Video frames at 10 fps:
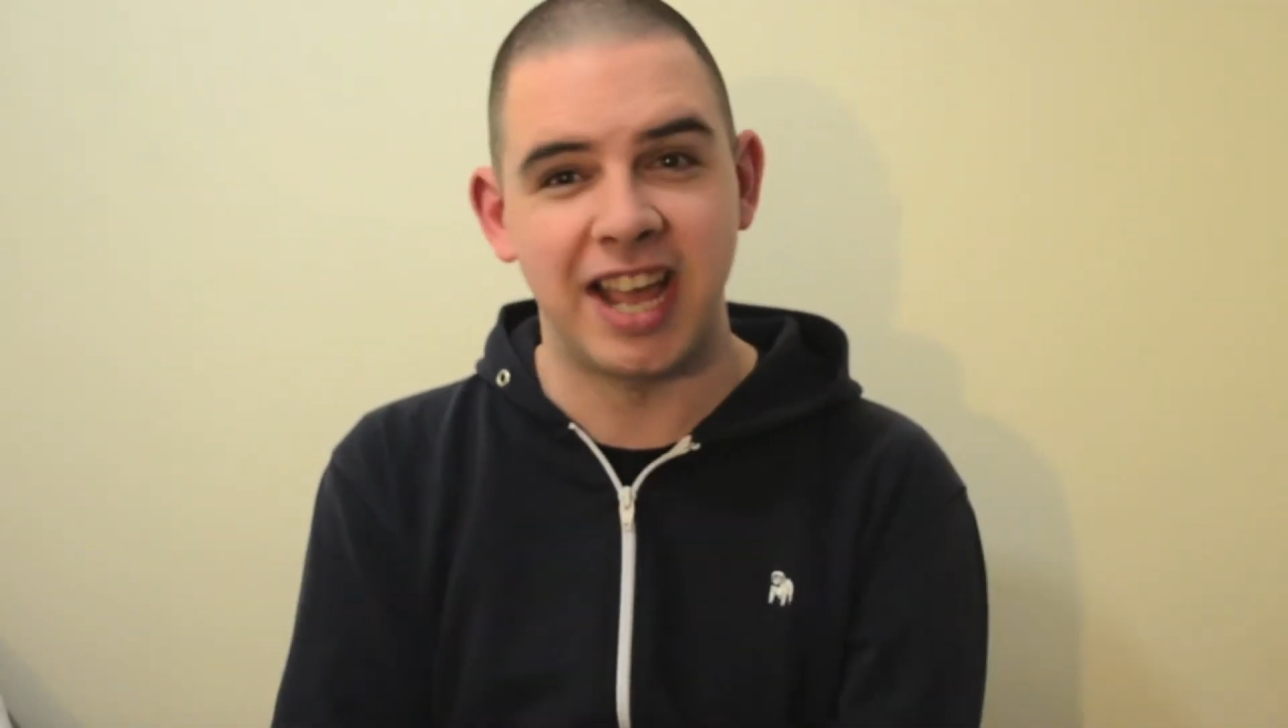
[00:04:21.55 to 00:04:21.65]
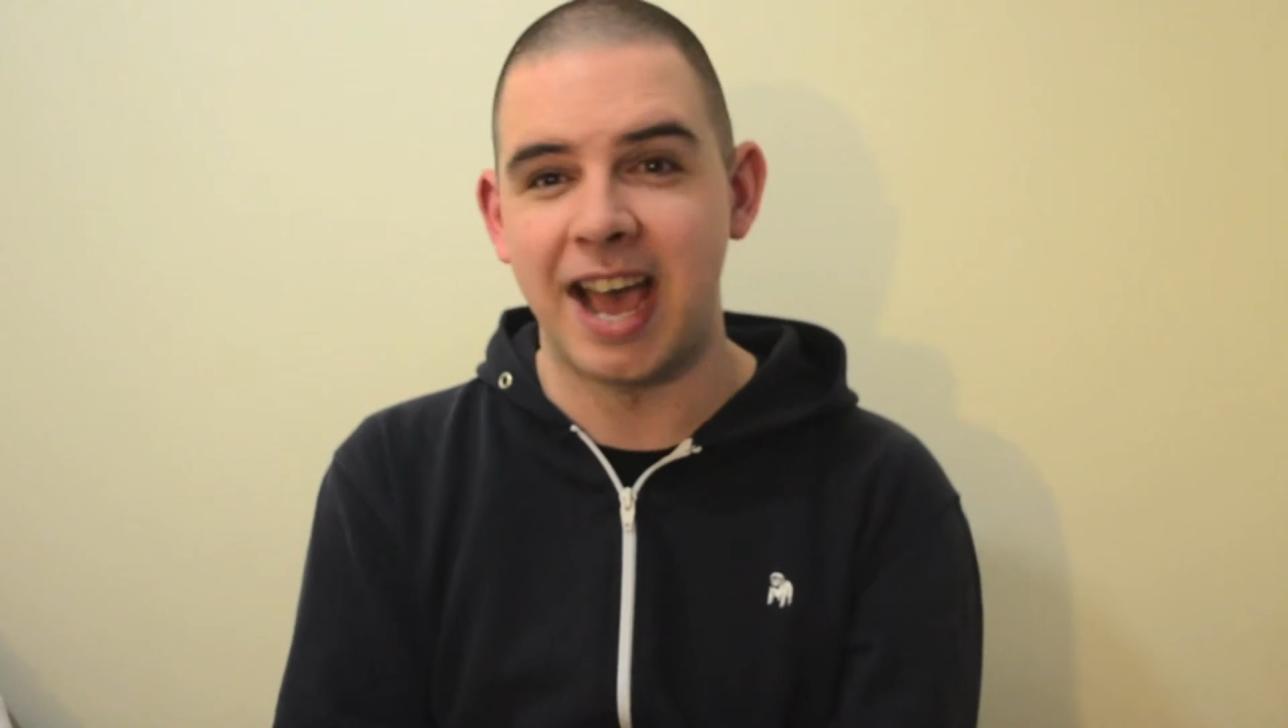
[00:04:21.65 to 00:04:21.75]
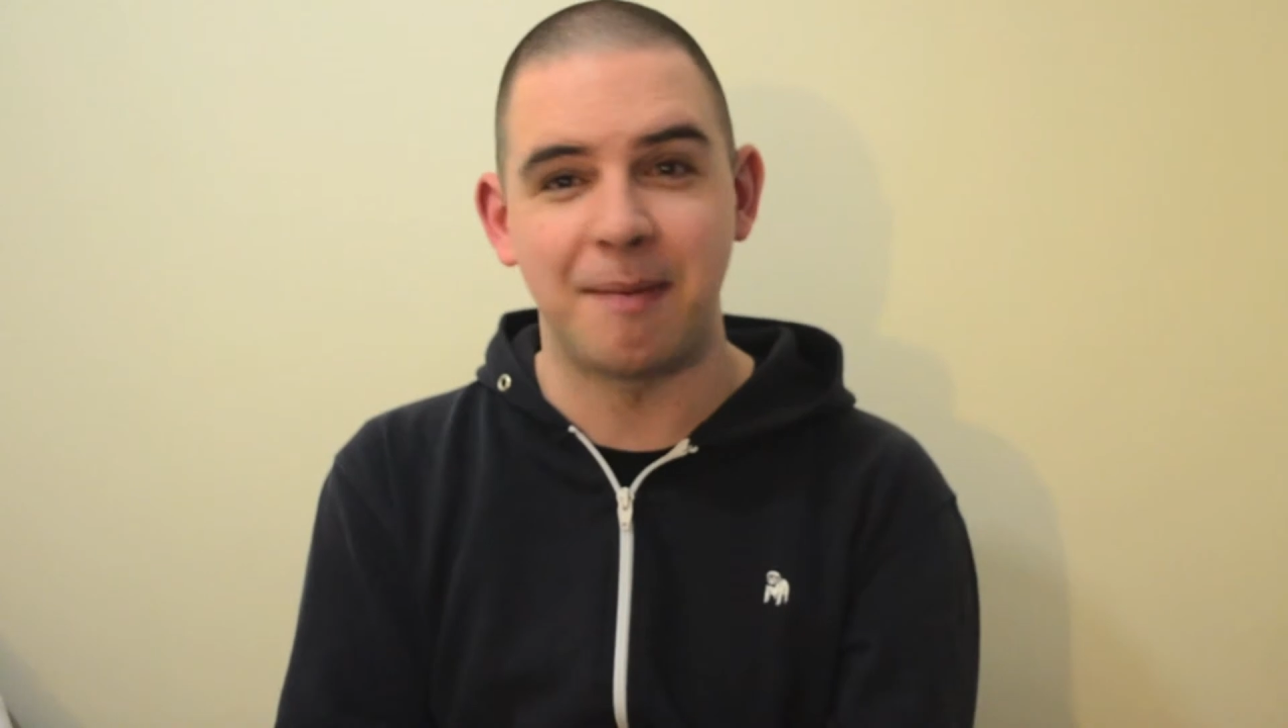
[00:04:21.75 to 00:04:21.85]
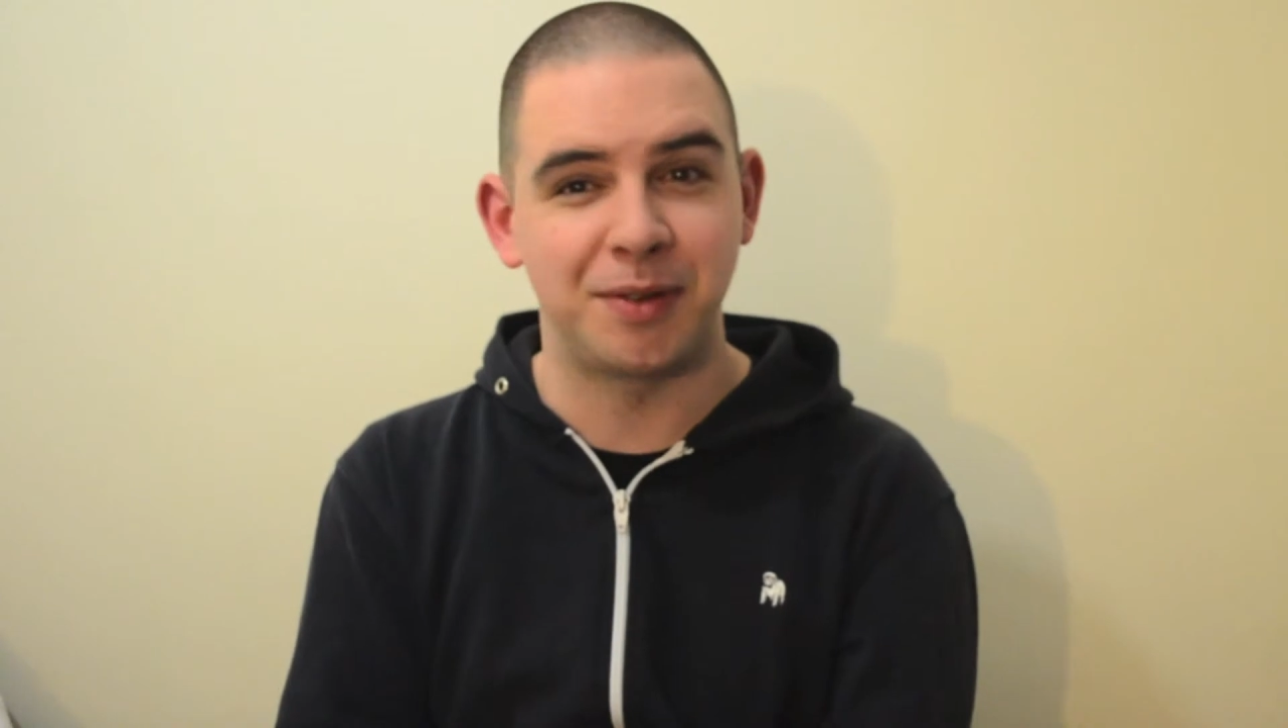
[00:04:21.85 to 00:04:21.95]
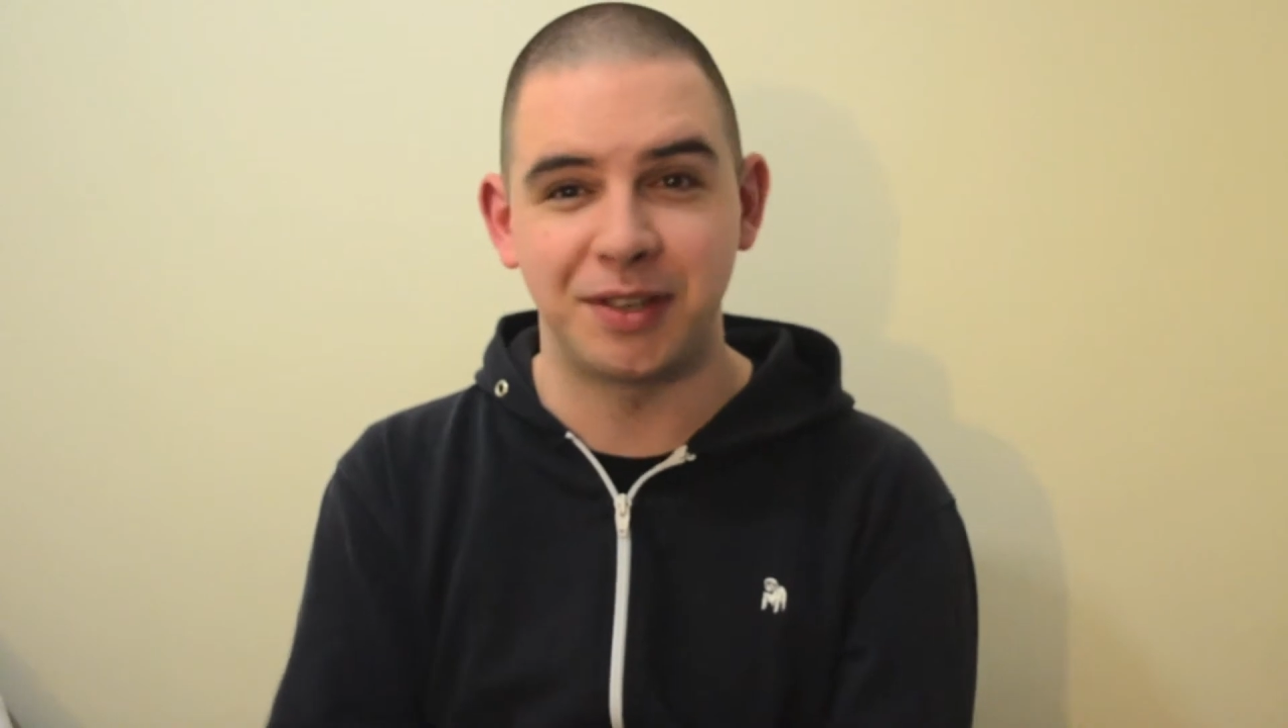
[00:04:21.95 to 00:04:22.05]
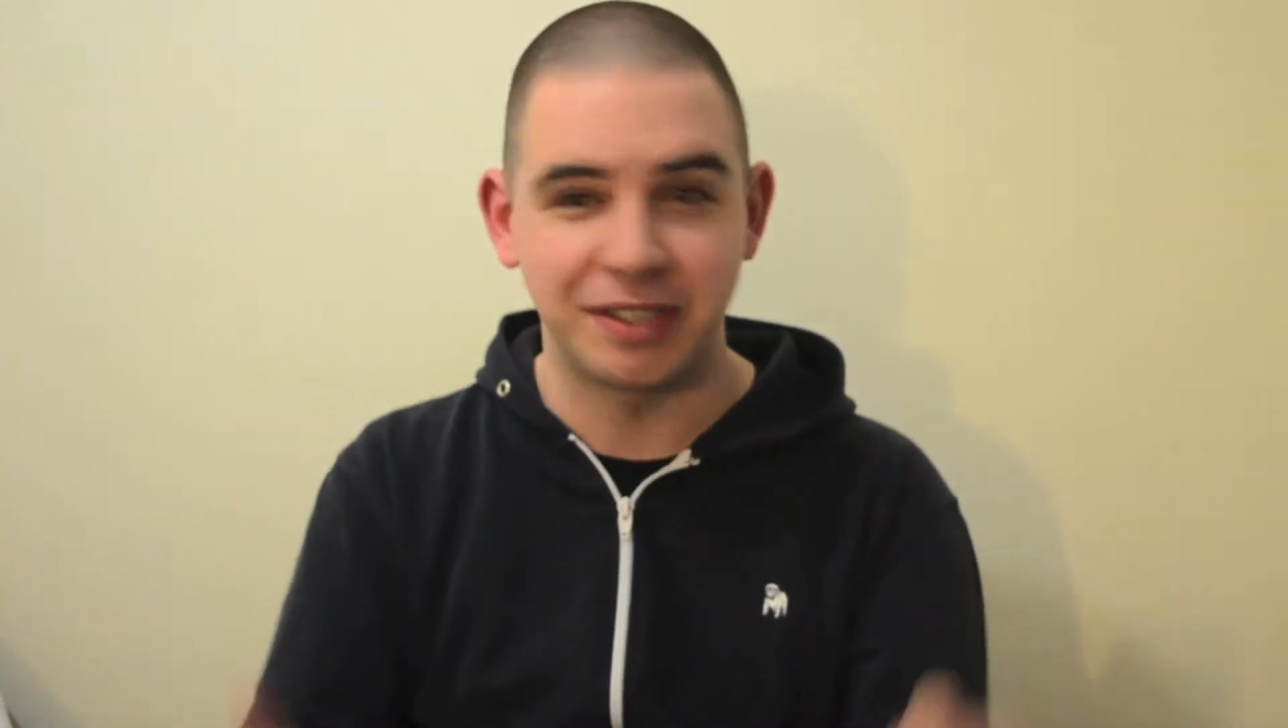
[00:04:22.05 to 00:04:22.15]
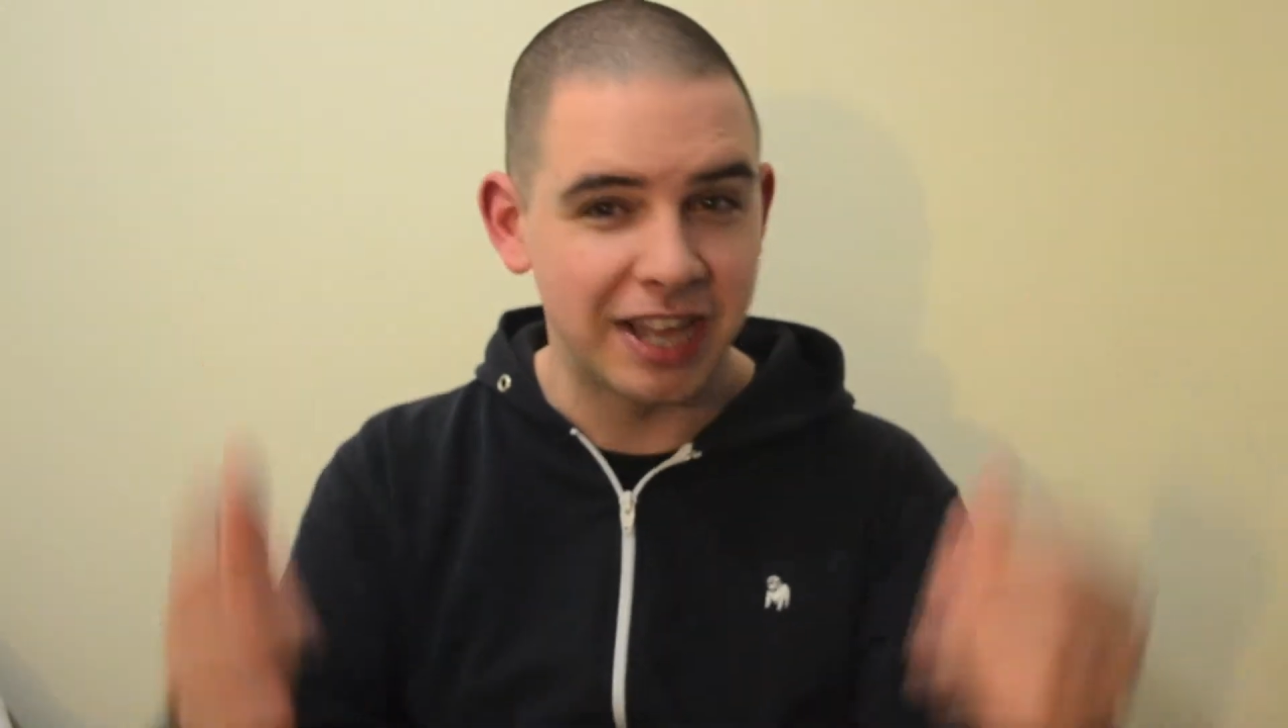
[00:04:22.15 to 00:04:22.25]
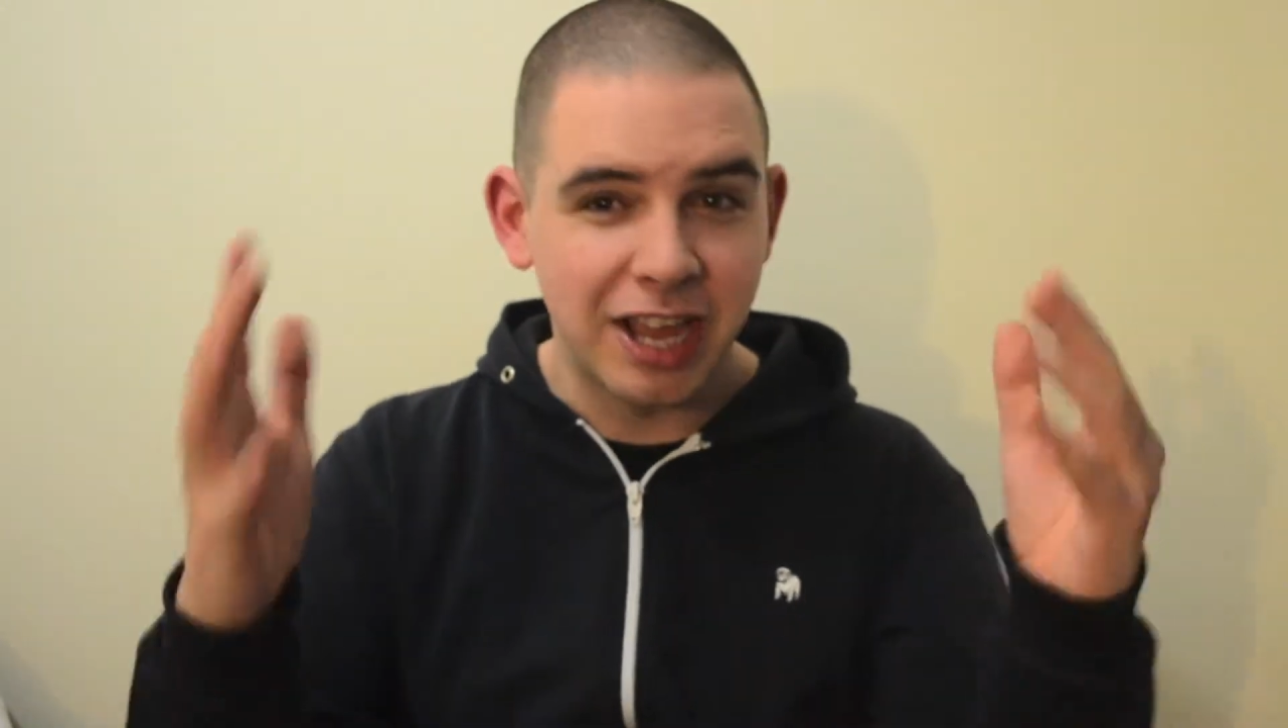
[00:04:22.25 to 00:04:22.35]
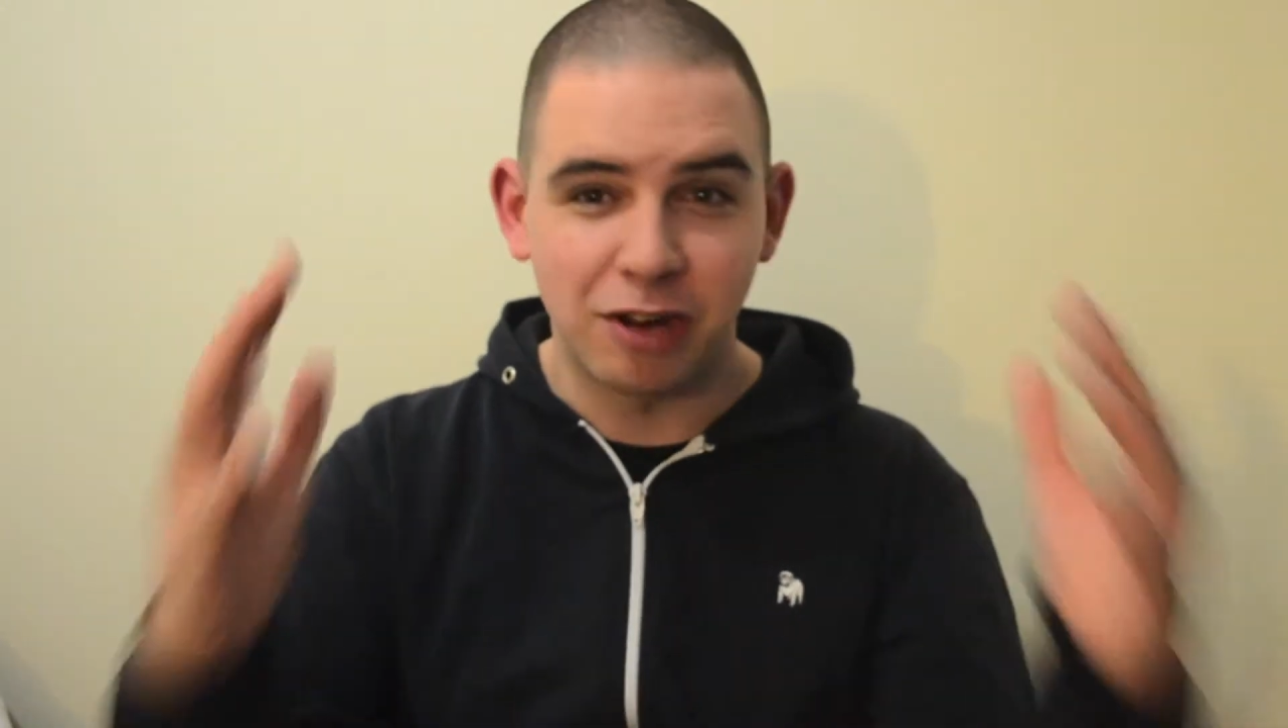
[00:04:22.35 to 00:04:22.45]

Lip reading: happens.